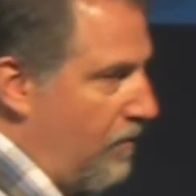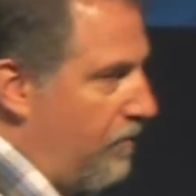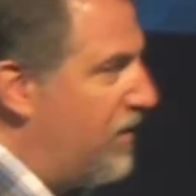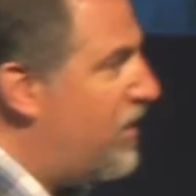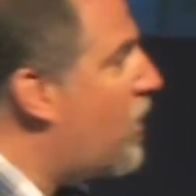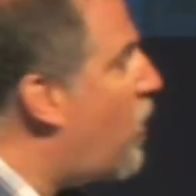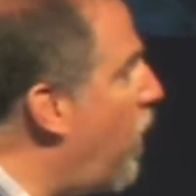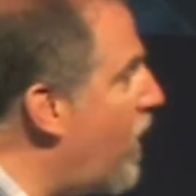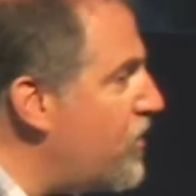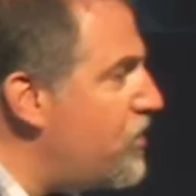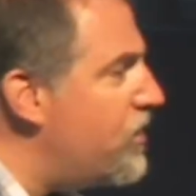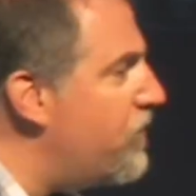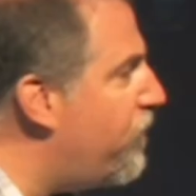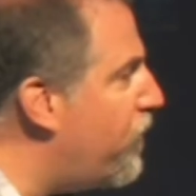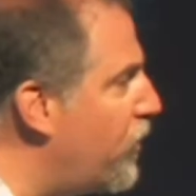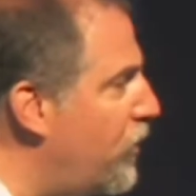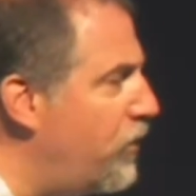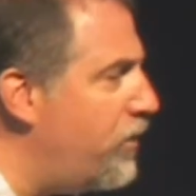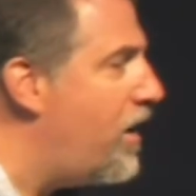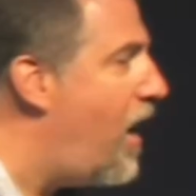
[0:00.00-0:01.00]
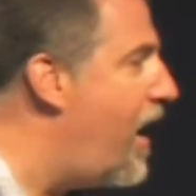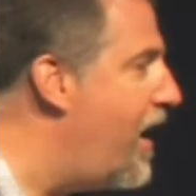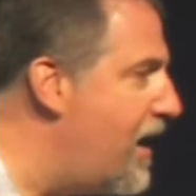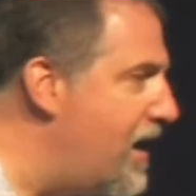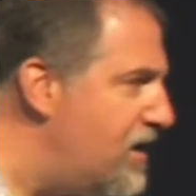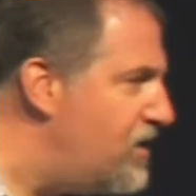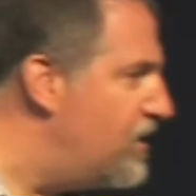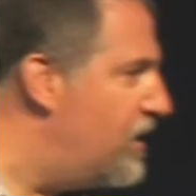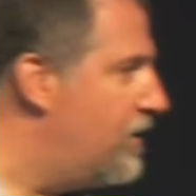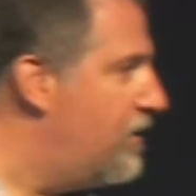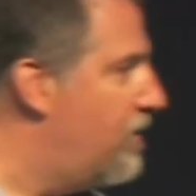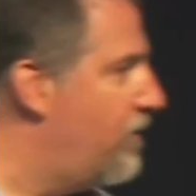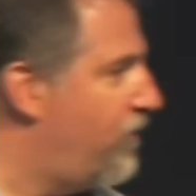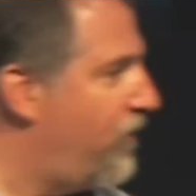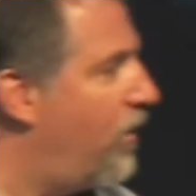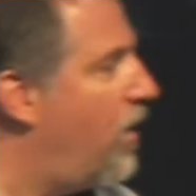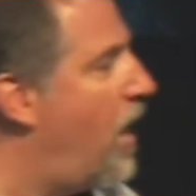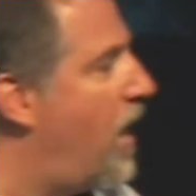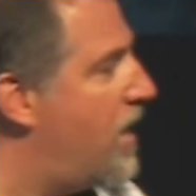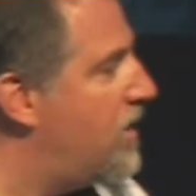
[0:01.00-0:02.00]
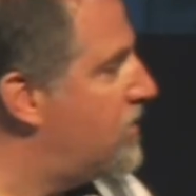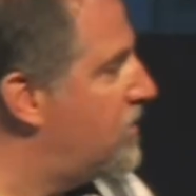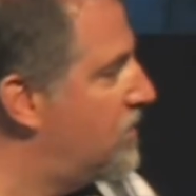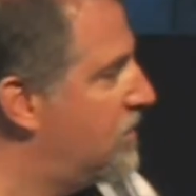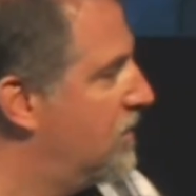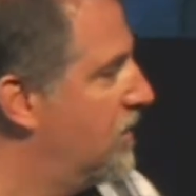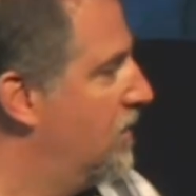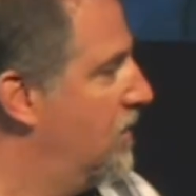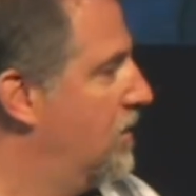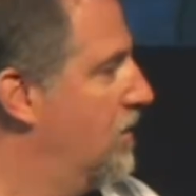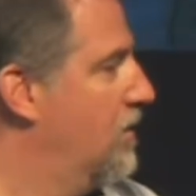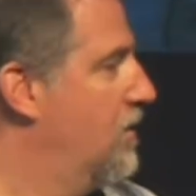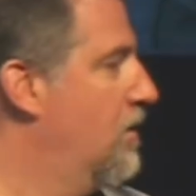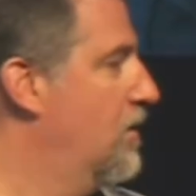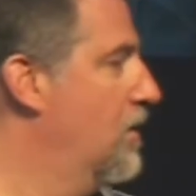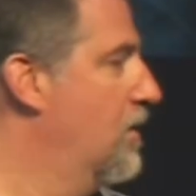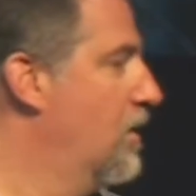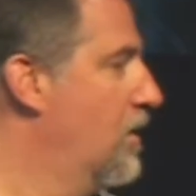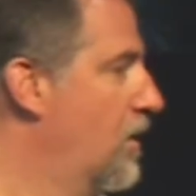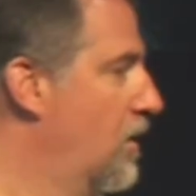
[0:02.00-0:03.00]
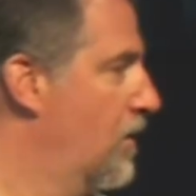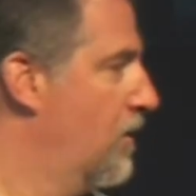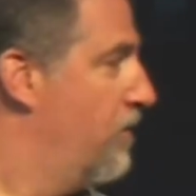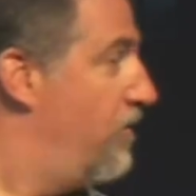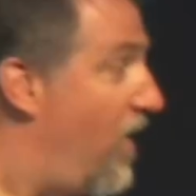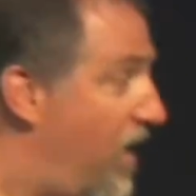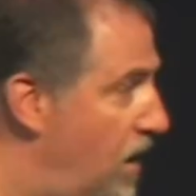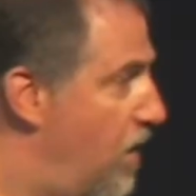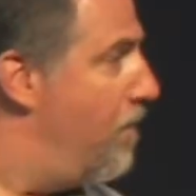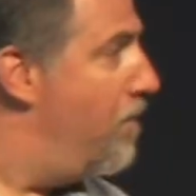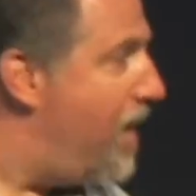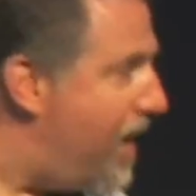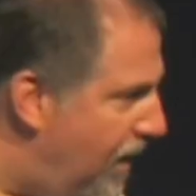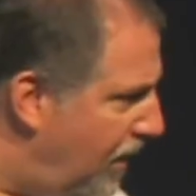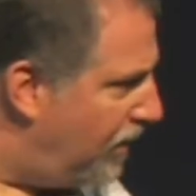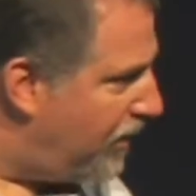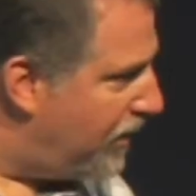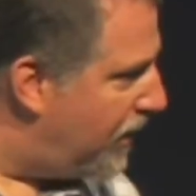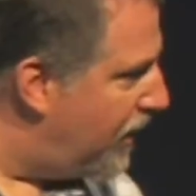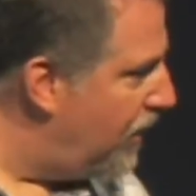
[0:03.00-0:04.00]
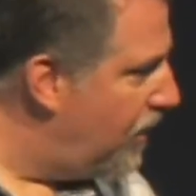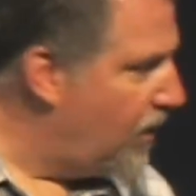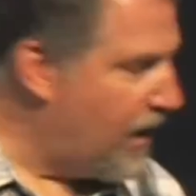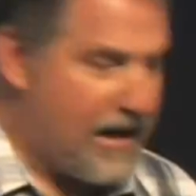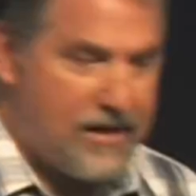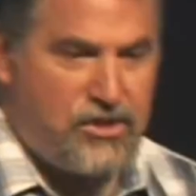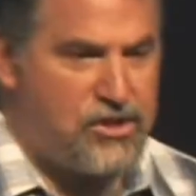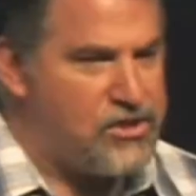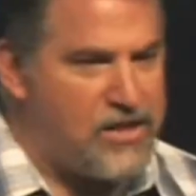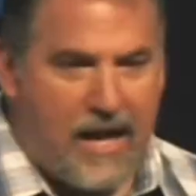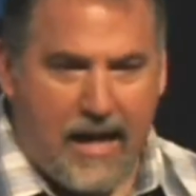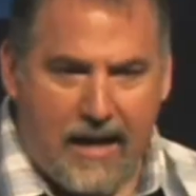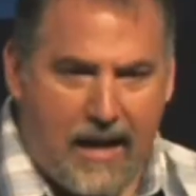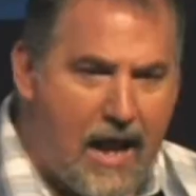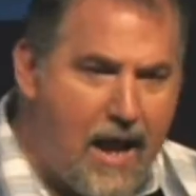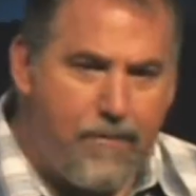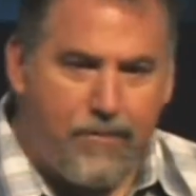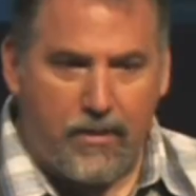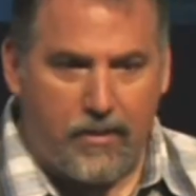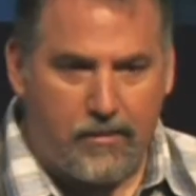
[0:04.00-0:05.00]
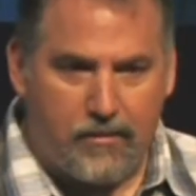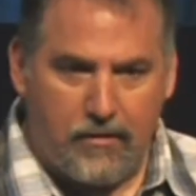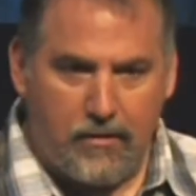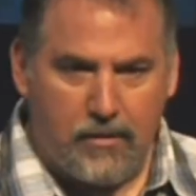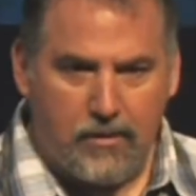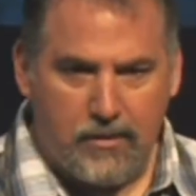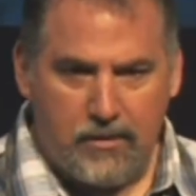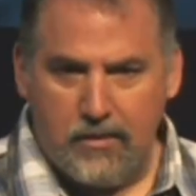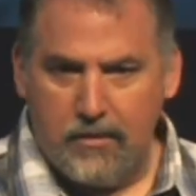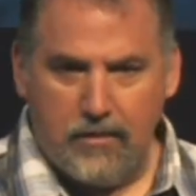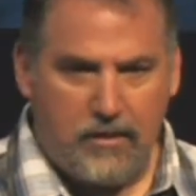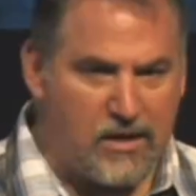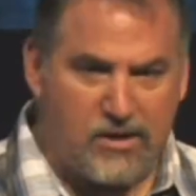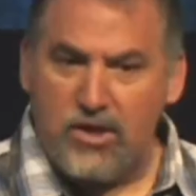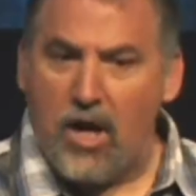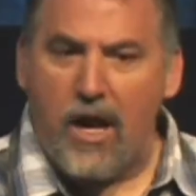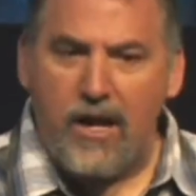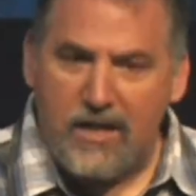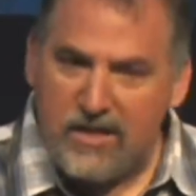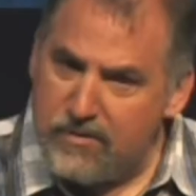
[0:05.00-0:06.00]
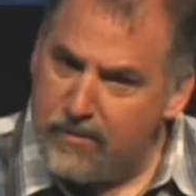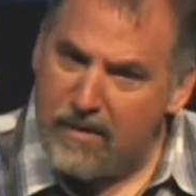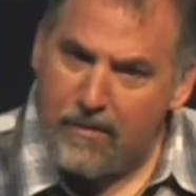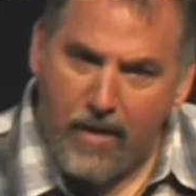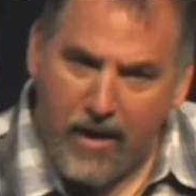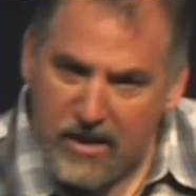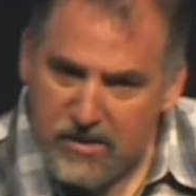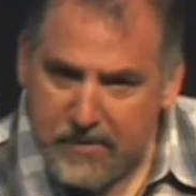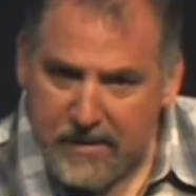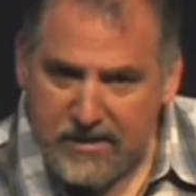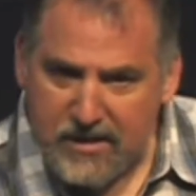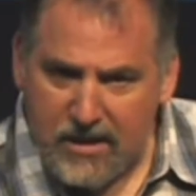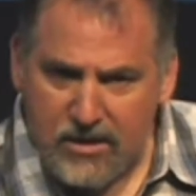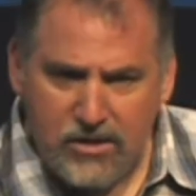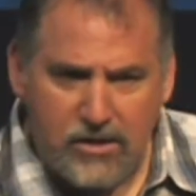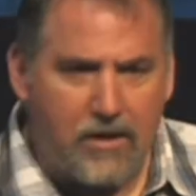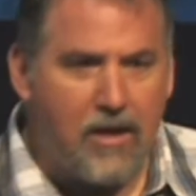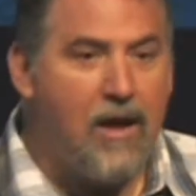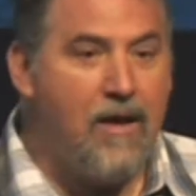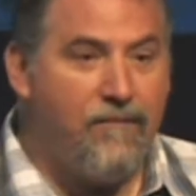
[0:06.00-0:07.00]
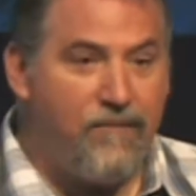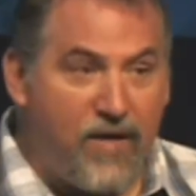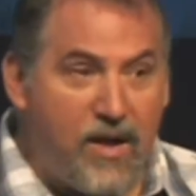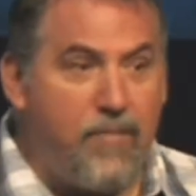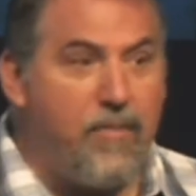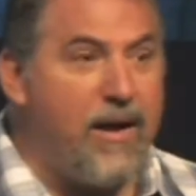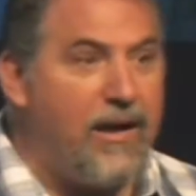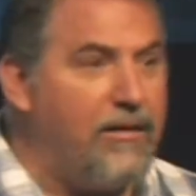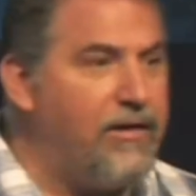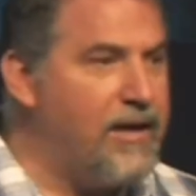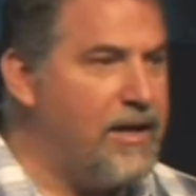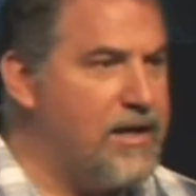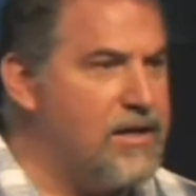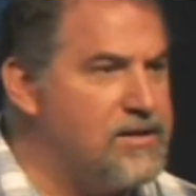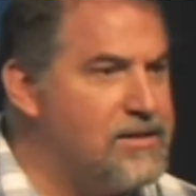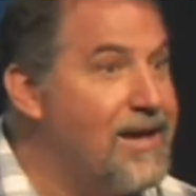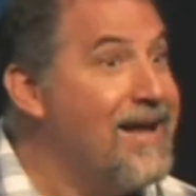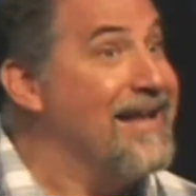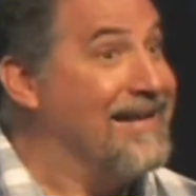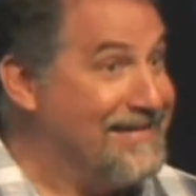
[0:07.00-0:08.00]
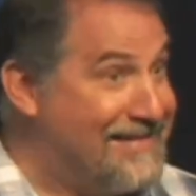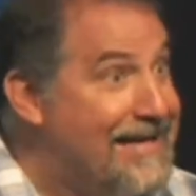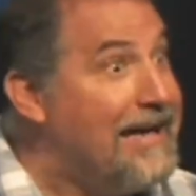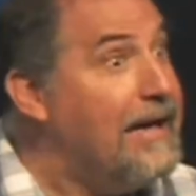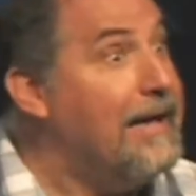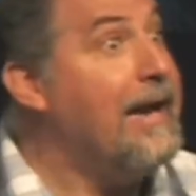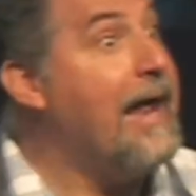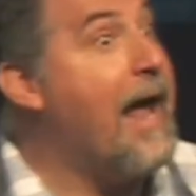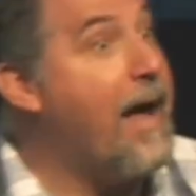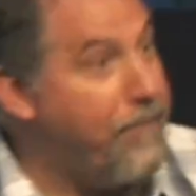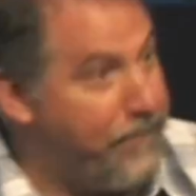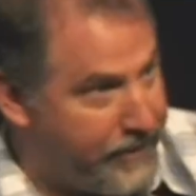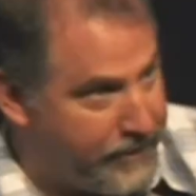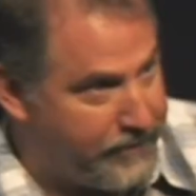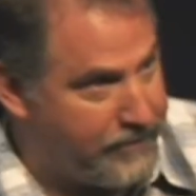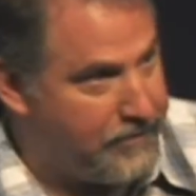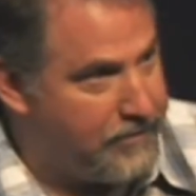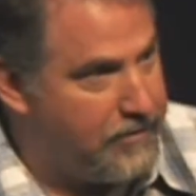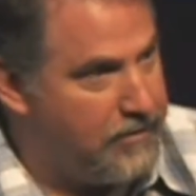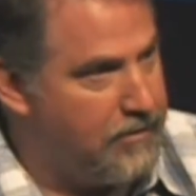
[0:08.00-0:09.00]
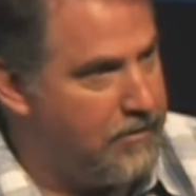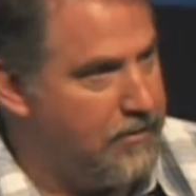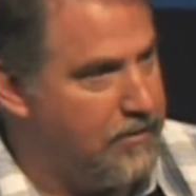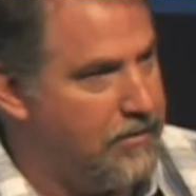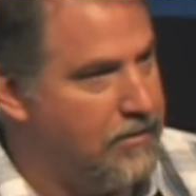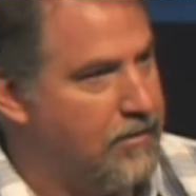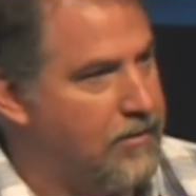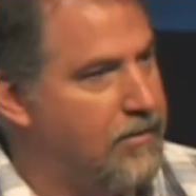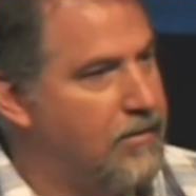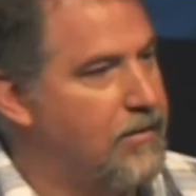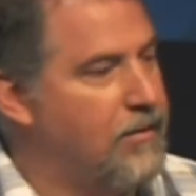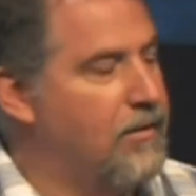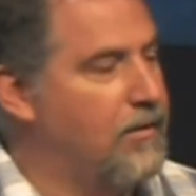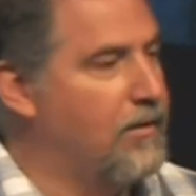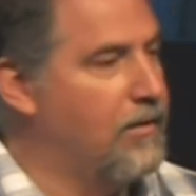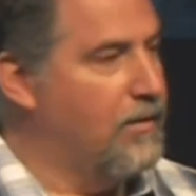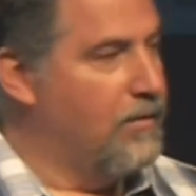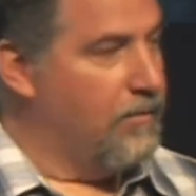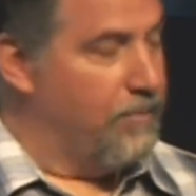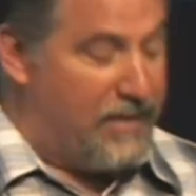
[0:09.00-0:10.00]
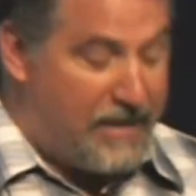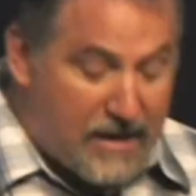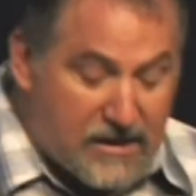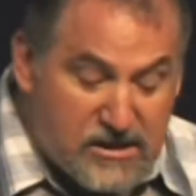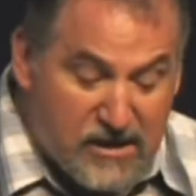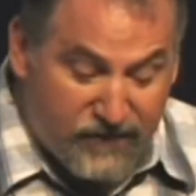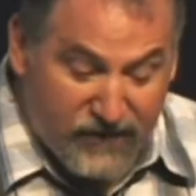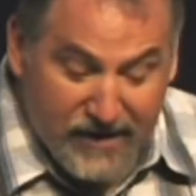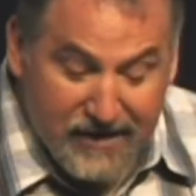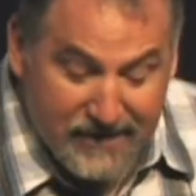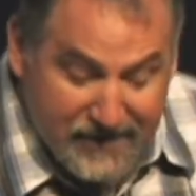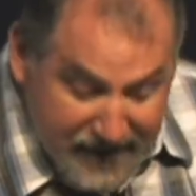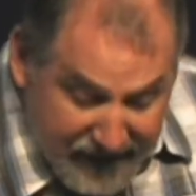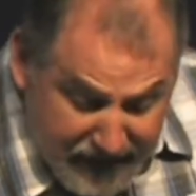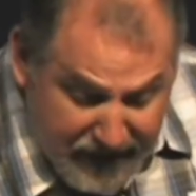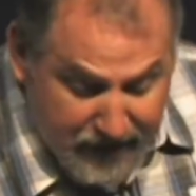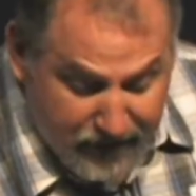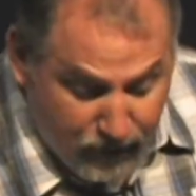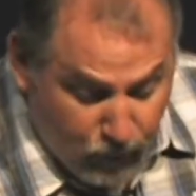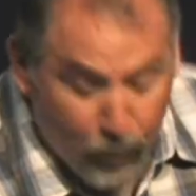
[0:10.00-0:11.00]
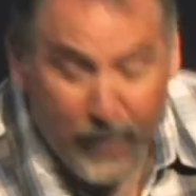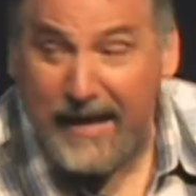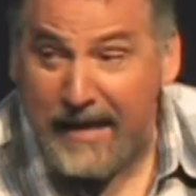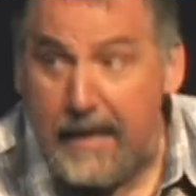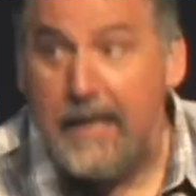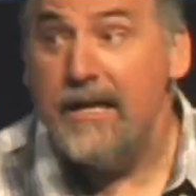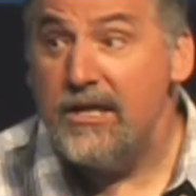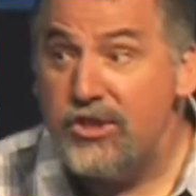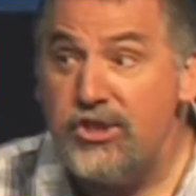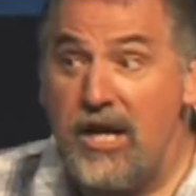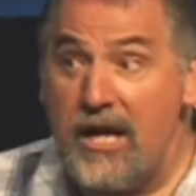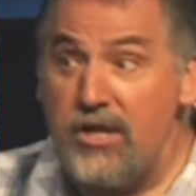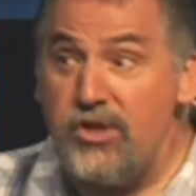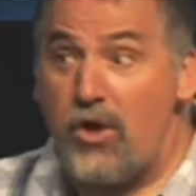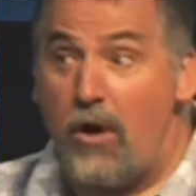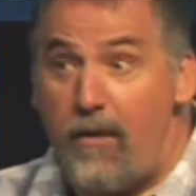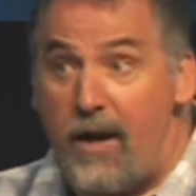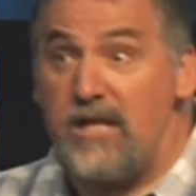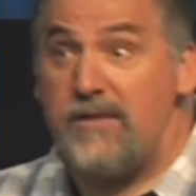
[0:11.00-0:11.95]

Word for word: But the question for you and I isn't for us fundamentally, it just can't happen because God doesn't meet my expectation. Fundamentally, is did it happen? Because if it did, we need to change our